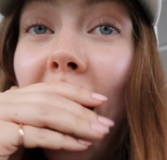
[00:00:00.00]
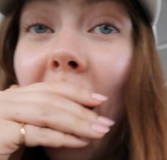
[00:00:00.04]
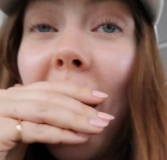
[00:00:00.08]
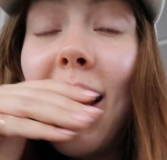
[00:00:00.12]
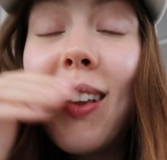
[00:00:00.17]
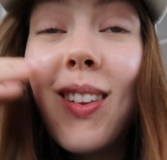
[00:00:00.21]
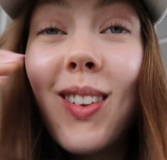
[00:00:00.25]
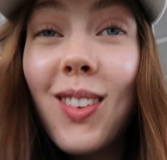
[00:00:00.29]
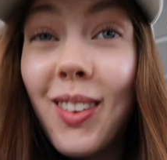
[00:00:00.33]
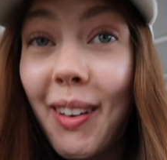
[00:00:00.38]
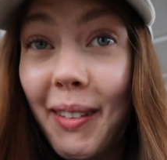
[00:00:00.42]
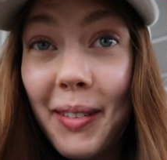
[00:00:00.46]

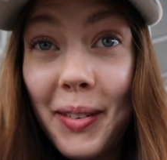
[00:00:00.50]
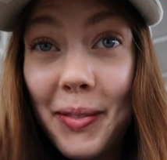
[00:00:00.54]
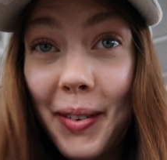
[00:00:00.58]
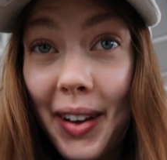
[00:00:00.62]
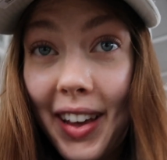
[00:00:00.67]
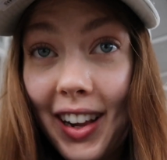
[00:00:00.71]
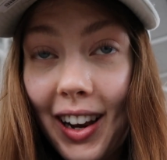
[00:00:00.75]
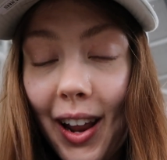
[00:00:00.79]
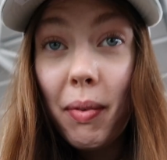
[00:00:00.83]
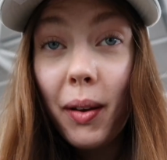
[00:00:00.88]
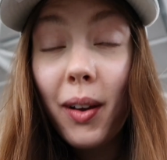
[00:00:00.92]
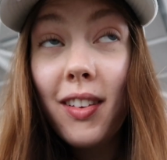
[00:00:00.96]
It's so
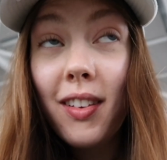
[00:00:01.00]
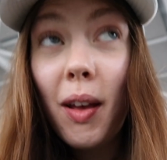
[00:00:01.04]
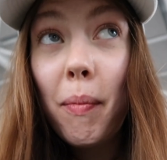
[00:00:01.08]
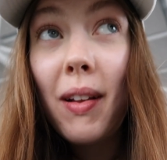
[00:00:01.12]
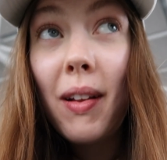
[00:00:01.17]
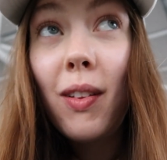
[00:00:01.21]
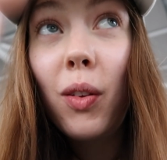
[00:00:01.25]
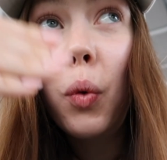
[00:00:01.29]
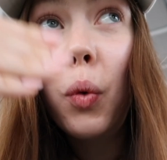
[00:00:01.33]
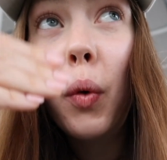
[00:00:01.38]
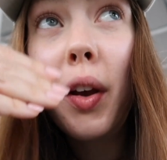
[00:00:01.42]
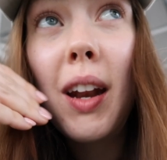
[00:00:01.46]
weird because I've
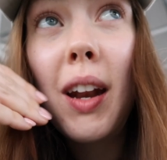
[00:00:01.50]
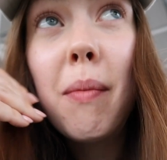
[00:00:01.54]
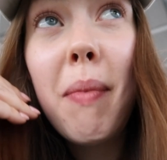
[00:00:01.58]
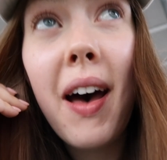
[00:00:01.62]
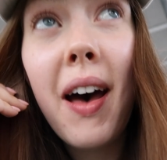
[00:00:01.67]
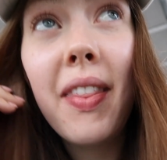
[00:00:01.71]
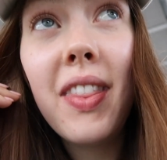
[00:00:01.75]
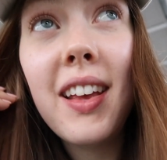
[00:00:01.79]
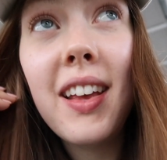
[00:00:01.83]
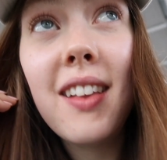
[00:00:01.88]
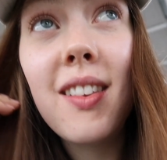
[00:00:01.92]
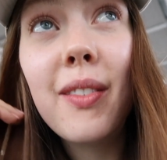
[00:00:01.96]
been talking
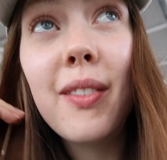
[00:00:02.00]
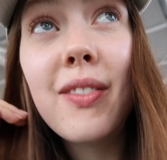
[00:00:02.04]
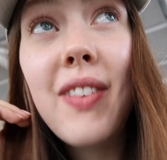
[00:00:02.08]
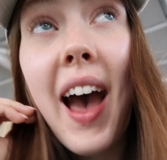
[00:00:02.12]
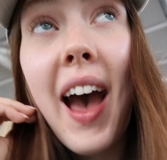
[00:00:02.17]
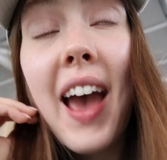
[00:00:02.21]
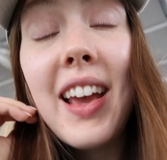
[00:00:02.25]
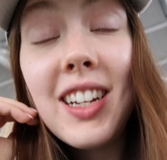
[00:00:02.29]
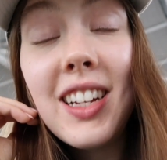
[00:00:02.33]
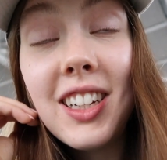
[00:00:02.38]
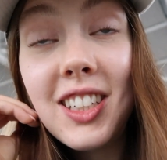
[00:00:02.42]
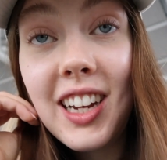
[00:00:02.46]
about this for
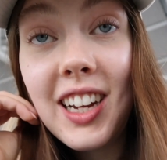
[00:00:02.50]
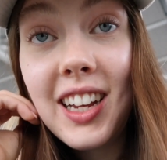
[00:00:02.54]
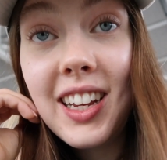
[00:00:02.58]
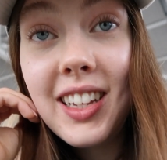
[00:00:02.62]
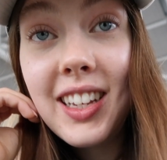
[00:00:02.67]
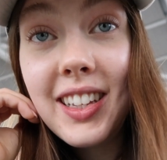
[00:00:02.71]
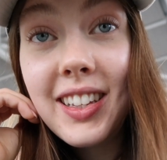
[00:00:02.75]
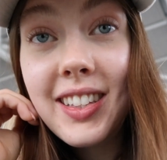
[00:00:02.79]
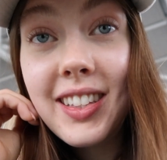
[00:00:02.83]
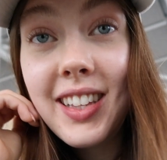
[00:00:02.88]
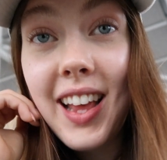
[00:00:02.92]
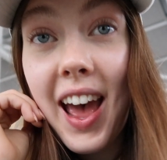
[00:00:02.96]

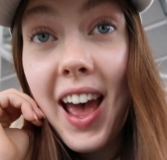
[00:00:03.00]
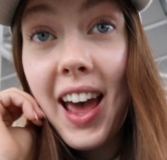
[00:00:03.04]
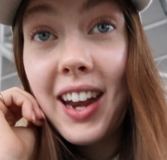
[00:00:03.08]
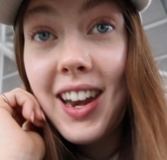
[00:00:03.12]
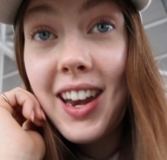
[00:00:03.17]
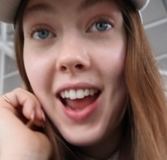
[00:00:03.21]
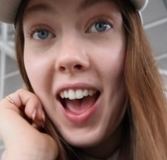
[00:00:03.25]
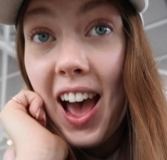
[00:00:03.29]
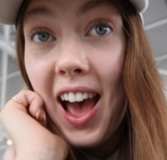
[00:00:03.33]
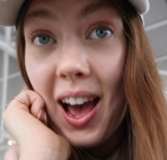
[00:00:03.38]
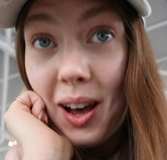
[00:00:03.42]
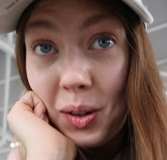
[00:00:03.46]
ages and
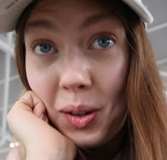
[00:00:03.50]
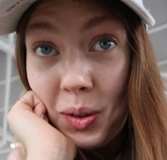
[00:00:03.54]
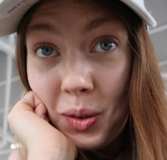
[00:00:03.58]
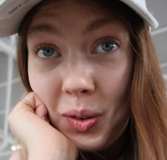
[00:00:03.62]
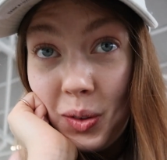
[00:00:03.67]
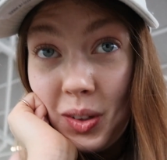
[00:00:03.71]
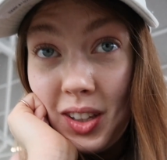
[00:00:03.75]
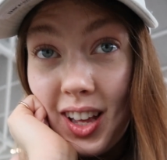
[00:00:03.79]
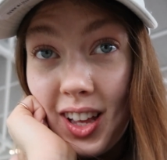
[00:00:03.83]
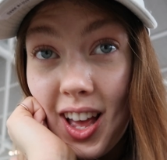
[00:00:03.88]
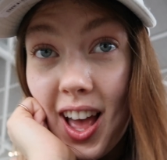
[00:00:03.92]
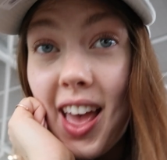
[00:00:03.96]

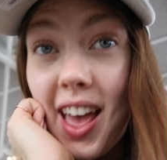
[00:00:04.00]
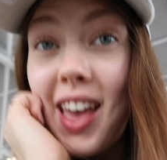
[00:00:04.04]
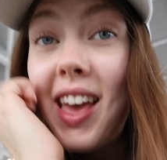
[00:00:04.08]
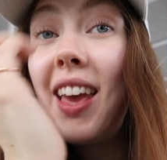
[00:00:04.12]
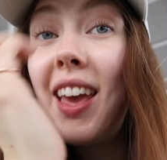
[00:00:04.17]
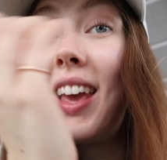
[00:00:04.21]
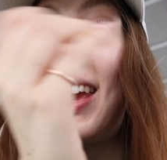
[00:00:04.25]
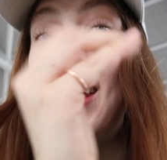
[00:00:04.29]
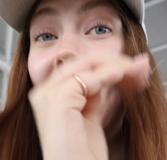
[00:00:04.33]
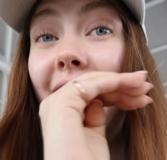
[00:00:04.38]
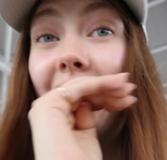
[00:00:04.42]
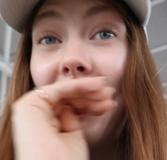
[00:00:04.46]
now
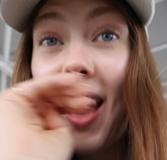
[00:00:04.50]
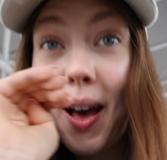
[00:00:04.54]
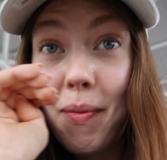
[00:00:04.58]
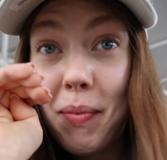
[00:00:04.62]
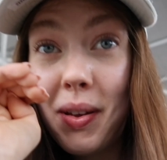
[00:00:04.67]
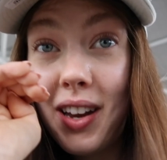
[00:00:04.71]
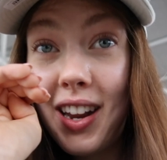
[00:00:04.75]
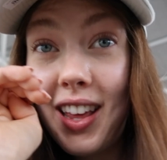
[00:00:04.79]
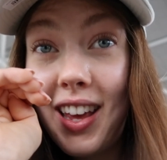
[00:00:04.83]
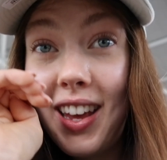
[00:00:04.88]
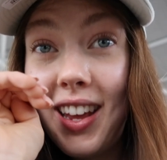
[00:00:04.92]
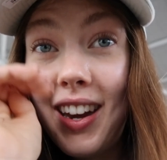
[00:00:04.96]
it's
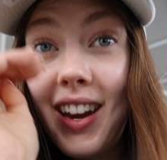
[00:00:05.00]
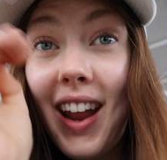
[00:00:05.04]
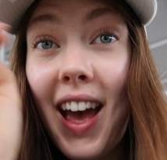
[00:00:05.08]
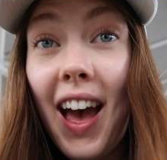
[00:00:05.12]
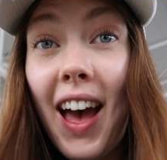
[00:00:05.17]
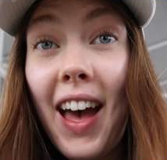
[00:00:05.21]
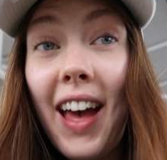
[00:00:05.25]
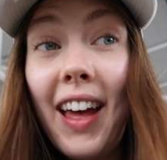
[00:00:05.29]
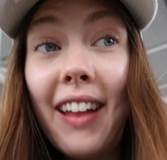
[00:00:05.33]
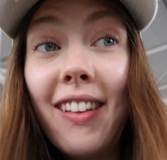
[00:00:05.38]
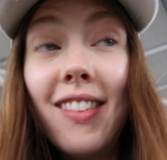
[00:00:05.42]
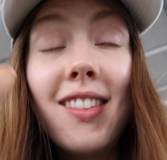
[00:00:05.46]
happening
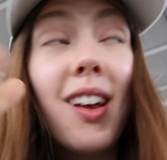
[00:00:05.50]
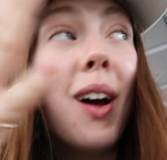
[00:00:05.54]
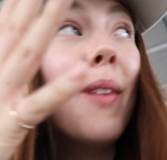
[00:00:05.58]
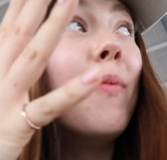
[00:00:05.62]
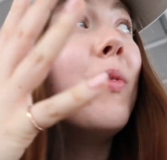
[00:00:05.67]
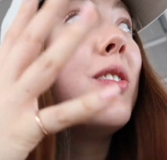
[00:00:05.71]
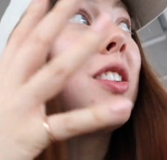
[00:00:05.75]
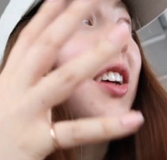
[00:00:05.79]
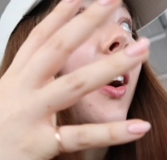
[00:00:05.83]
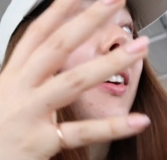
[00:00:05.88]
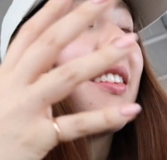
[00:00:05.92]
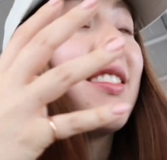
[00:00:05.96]
and
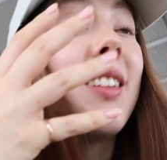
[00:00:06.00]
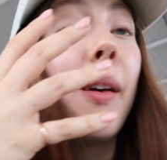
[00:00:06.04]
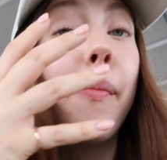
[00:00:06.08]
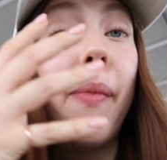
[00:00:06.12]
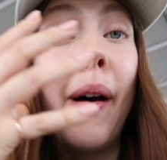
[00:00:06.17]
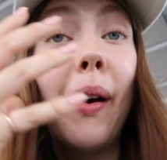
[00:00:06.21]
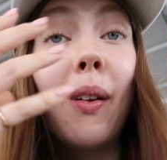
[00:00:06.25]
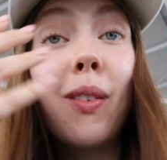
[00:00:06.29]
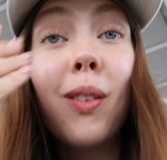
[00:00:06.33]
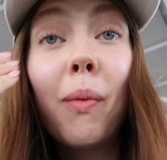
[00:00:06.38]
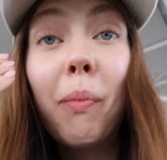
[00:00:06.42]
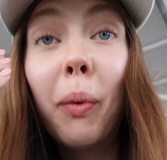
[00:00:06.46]
I'm just
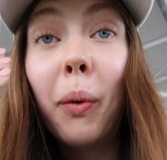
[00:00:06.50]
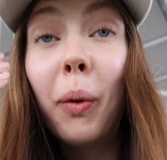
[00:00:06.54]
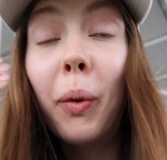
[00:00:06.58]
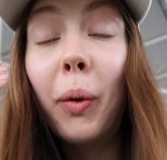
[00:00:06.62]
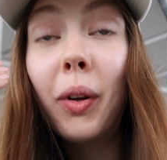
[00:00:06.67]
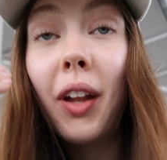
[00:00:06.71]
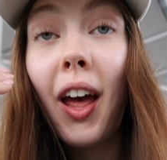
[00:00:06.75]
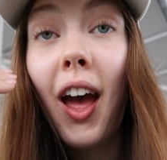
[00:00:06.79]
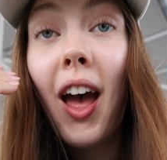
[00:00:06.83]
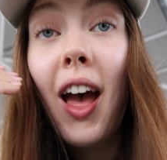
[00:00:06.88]
about to board